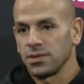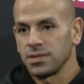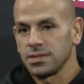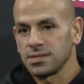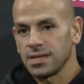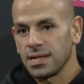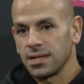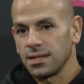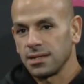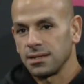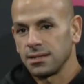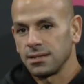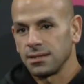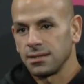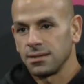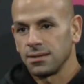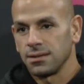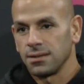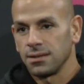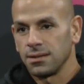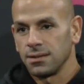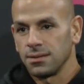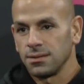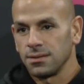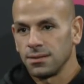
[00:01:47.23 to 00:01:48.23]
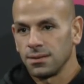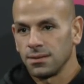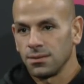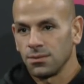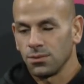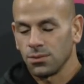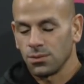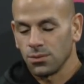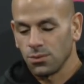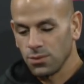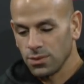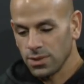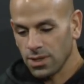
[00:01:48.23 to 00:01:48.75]
He's got
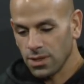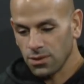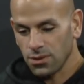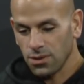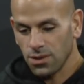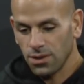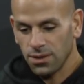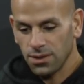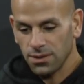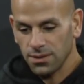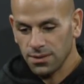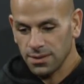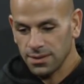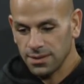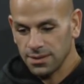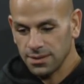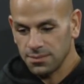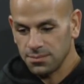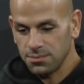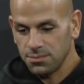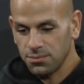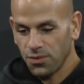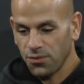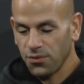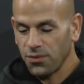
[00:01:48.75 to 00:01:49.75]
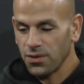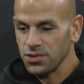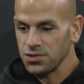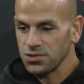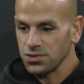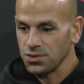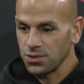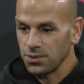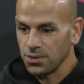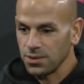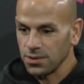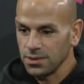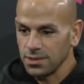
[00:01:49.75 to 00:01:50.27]
what, I'll call uh,
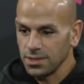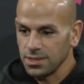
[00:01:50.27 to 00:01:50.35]
professional.